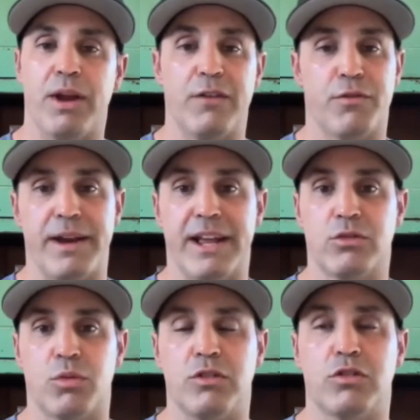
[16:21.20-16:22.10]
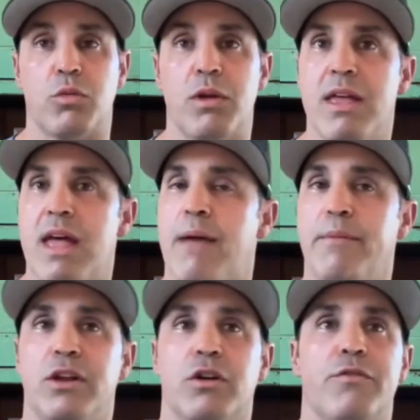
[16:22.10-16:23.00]
waiting for my next one. So I
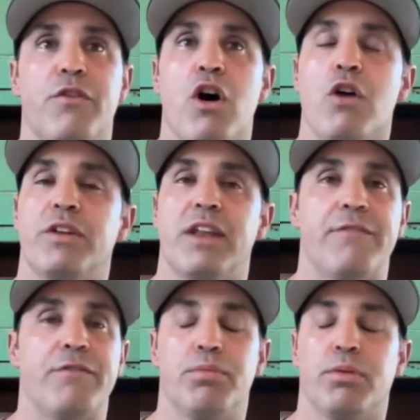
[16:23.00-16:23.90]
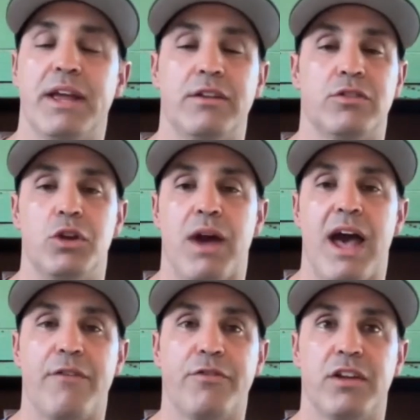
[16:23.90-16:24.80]
mean, you're involved in every play, so you
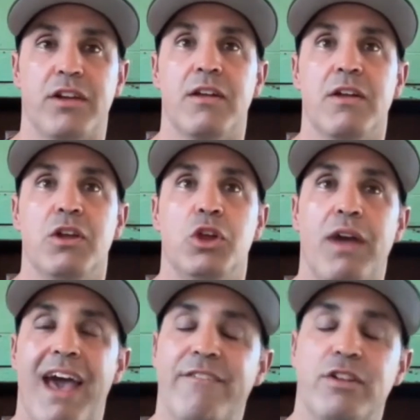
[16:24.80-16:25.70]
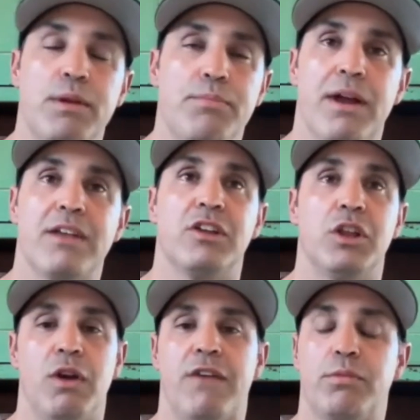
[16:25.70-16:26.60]
have to be
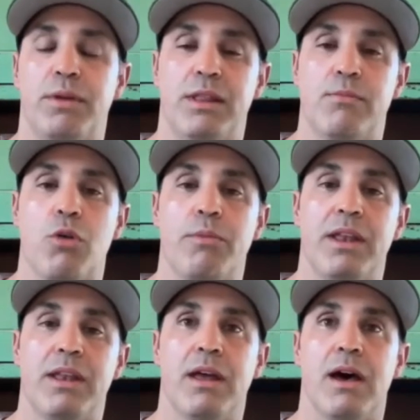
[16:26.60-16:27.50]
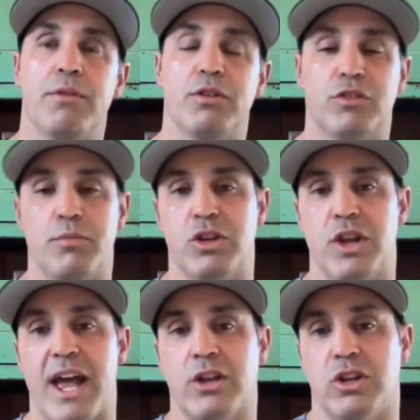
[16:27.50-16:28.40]
present, you have to be in the moment. There's so much
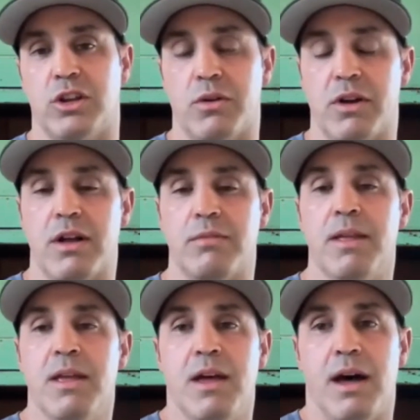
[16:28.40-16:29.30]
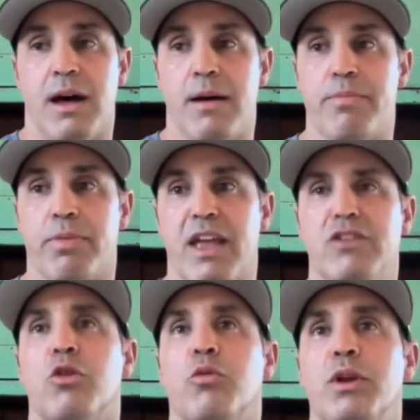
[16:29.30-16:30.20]
action going on,
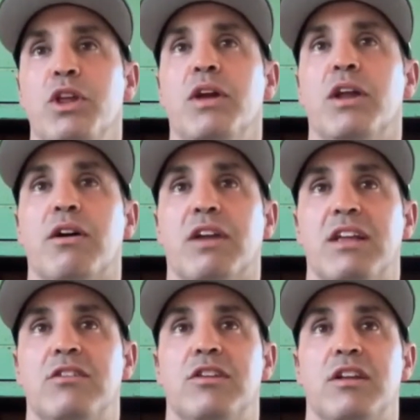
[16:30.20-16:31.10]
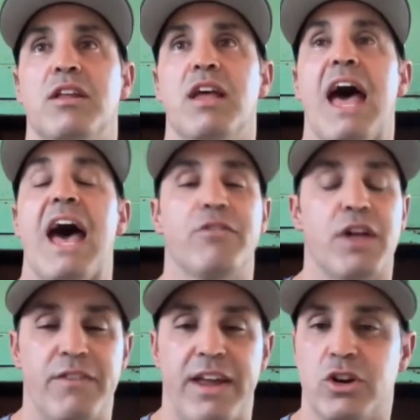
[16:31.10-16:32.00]
and so when you get around kids that have a
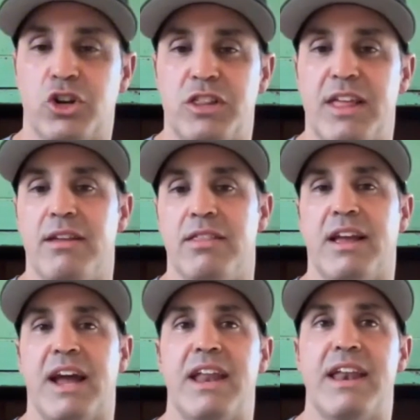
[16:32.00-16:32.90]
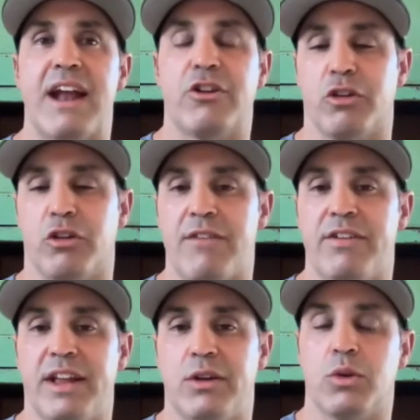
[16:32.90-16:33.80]
lot of energy, they kind of naturally
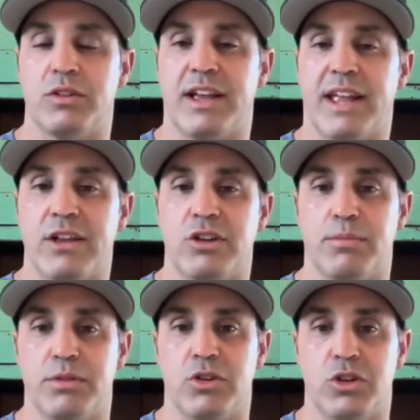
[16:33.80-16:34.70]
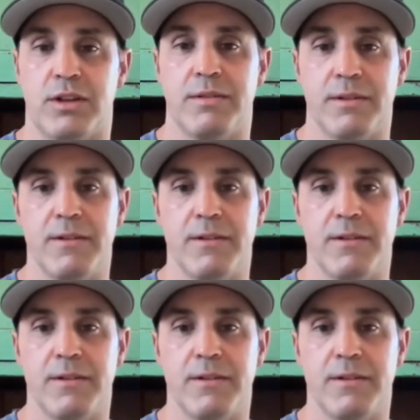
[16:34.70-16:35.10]
gravitate towards that catching position.